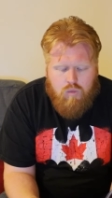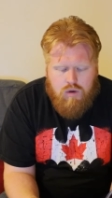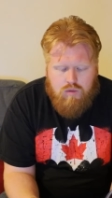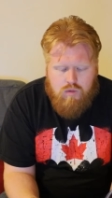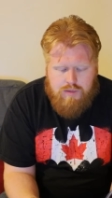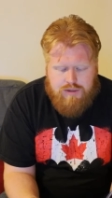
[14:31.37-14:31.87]

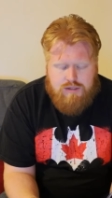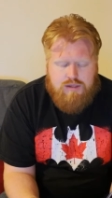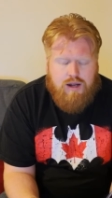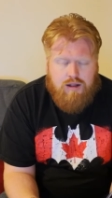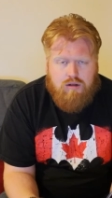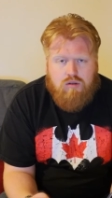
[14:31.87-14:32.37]
Wonder Woman's
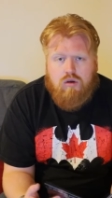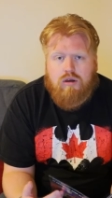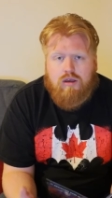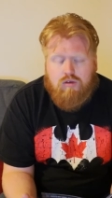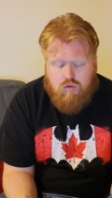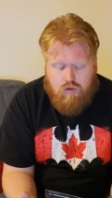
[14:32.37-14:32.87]
standing there
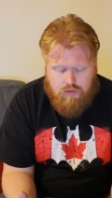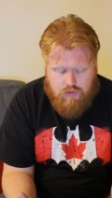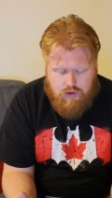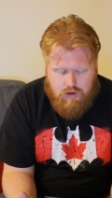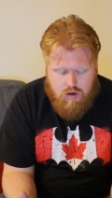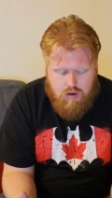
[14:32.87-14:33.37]
looking sort
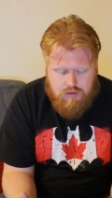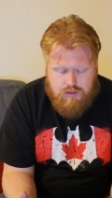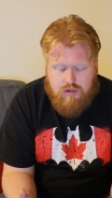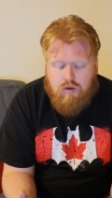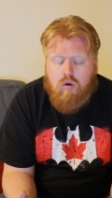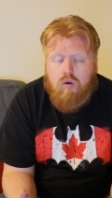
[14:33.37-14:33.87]
of
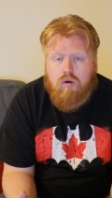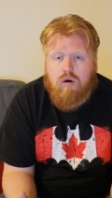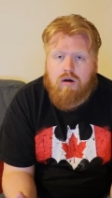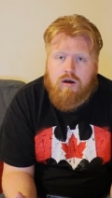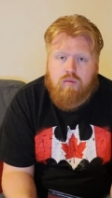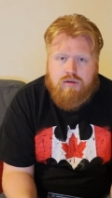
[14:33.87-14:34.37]
almost in
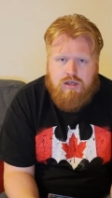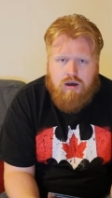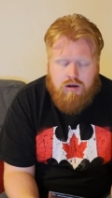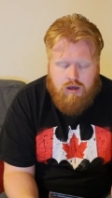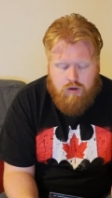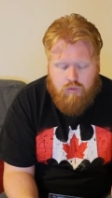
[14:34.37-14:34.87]
horror at what's
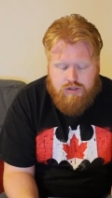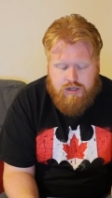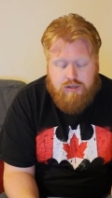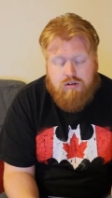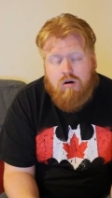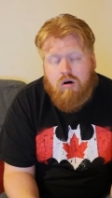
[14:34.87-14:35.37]
going on while
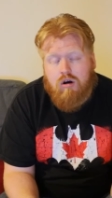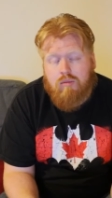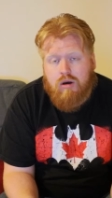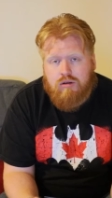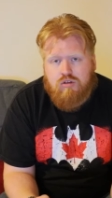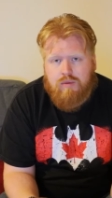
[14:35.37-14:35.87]
she has her
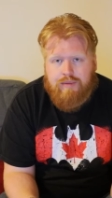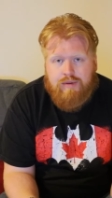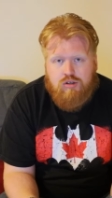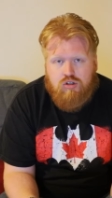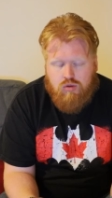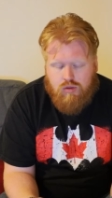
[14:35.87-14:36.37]
arm on
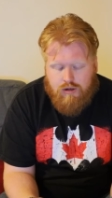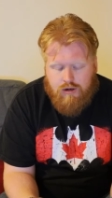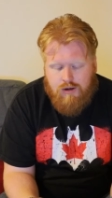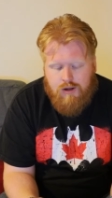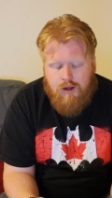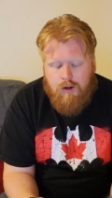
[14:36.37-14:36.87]
Superman's
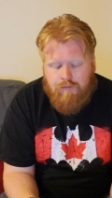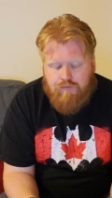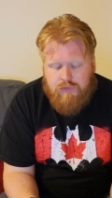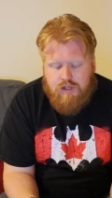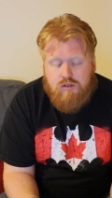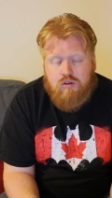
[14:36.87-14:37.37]
shoulder.
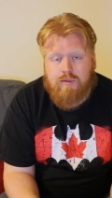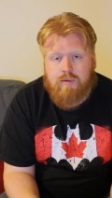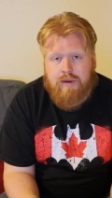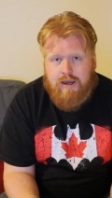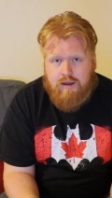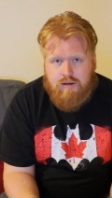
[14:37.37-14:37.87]
And
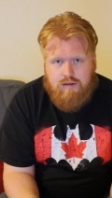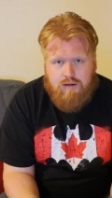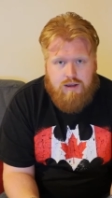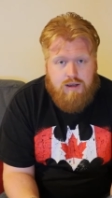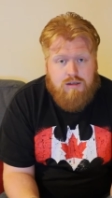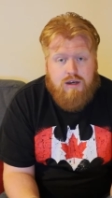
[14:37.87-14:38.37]
Superman,
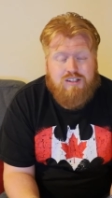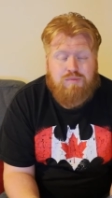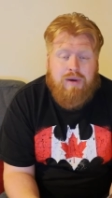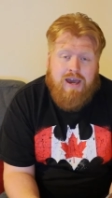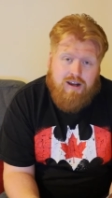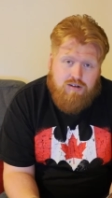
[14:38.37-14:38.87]
he's got his
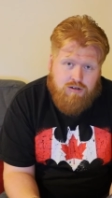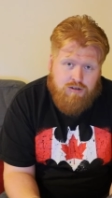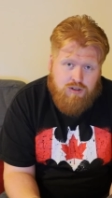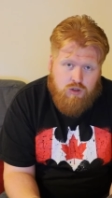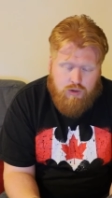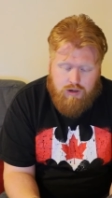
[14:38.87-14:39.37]
back
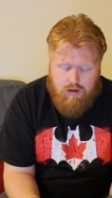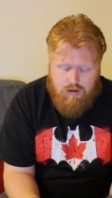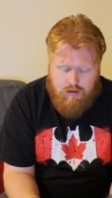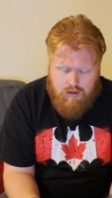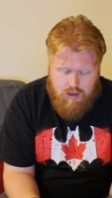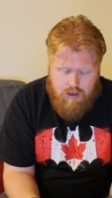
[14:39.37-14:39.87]
turned to it
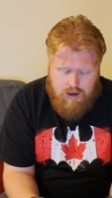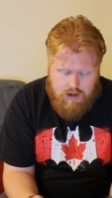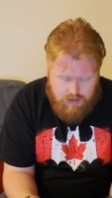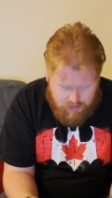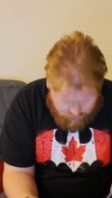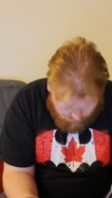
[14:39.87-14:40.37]
all
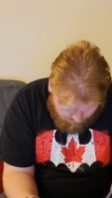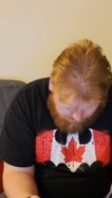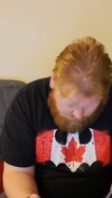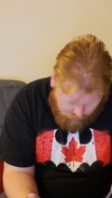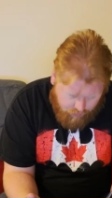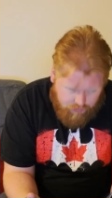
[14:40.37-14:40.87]
and he
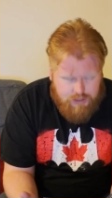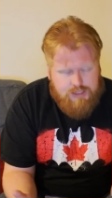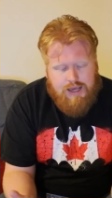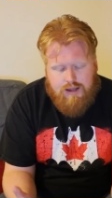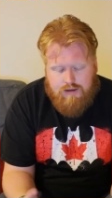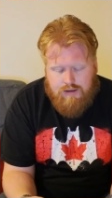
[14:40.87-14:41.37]
slumped over,
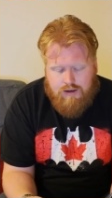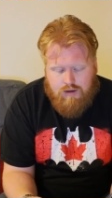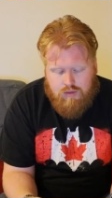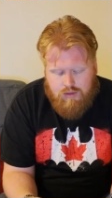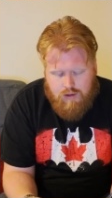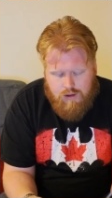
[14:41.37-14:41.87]
his head
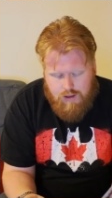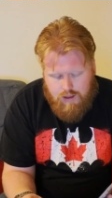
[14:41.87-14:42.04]
down.